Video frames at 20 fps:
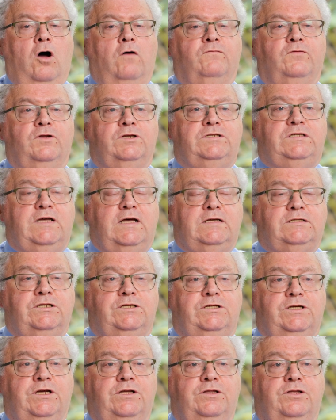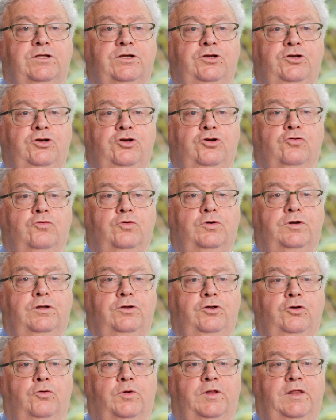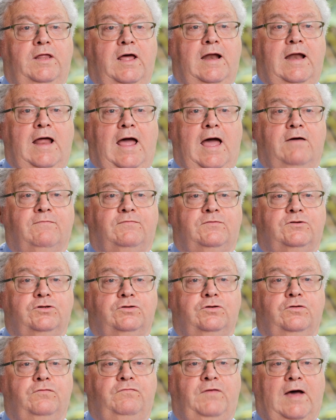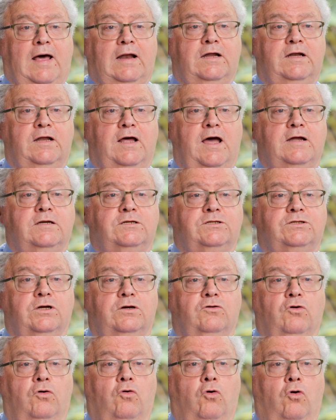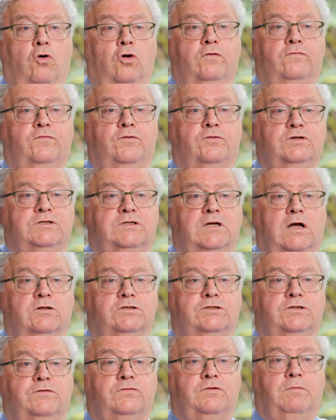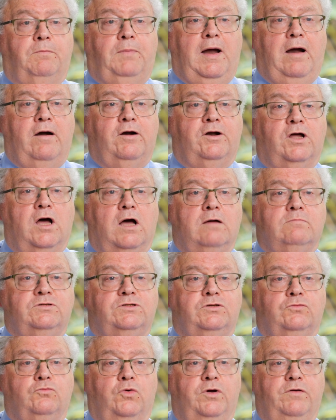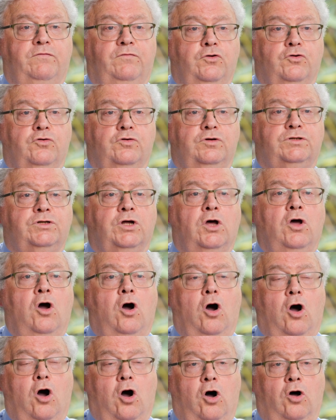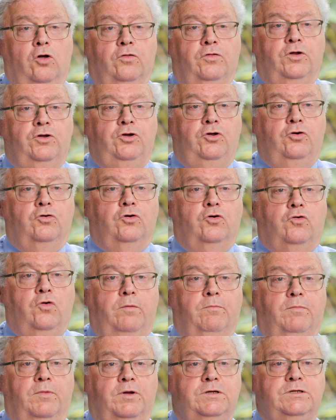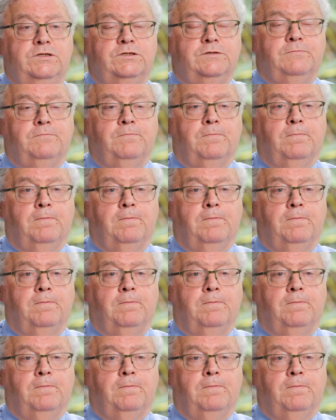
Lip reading: Of necessity, that you would then have to validate all of the results of the paradigms that we've used on the new equipment.